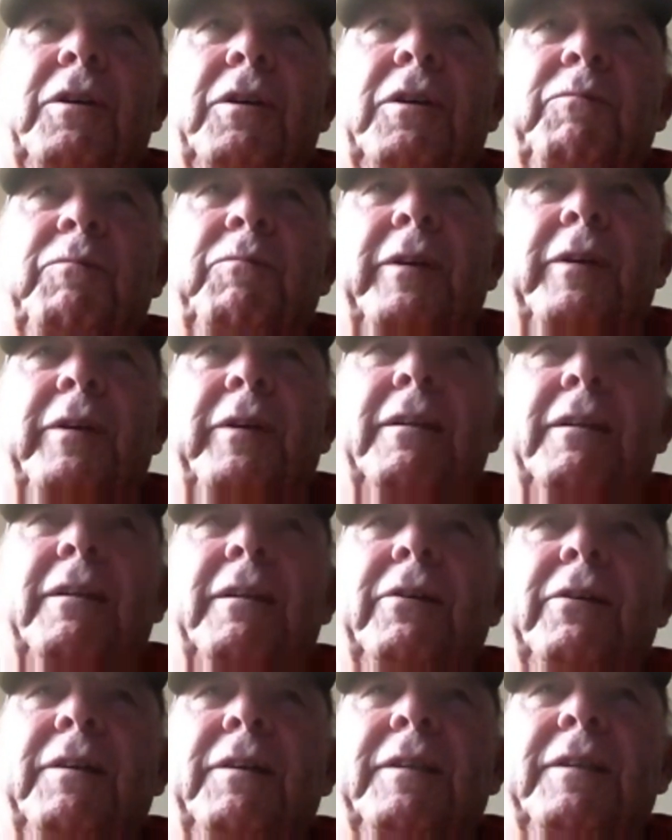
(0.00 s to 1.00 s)
but out there, and
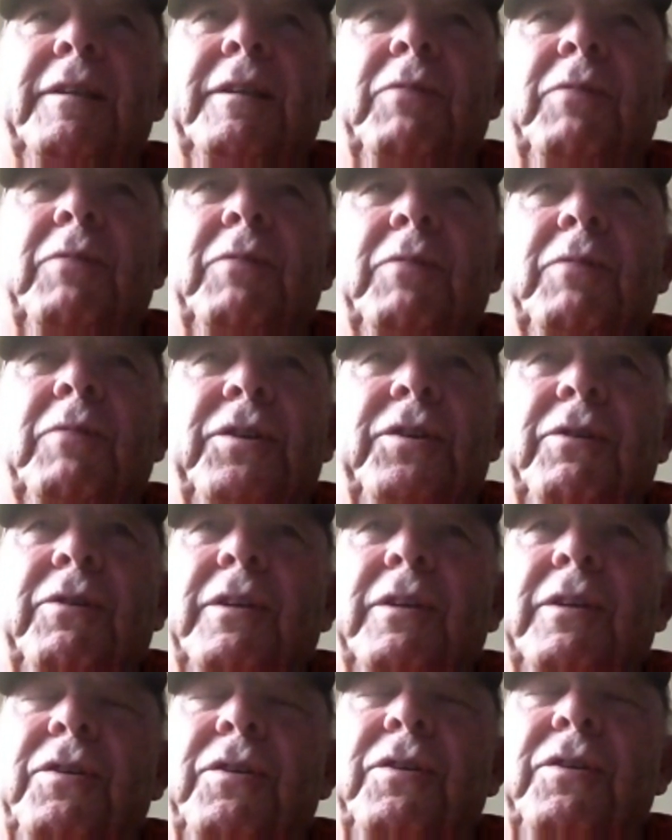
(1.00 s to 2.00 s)
they said, "Well, you're just gonna
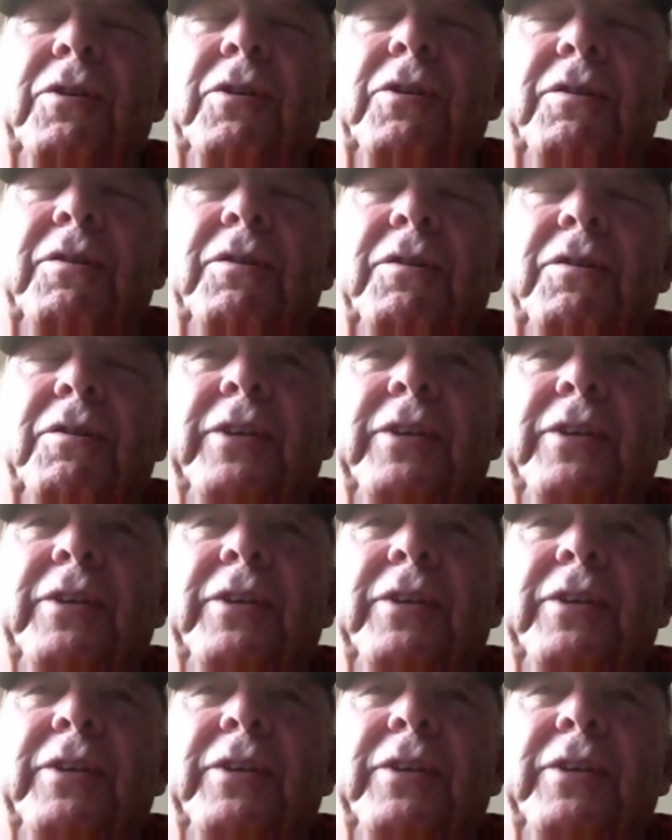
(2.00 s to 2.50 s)
stretch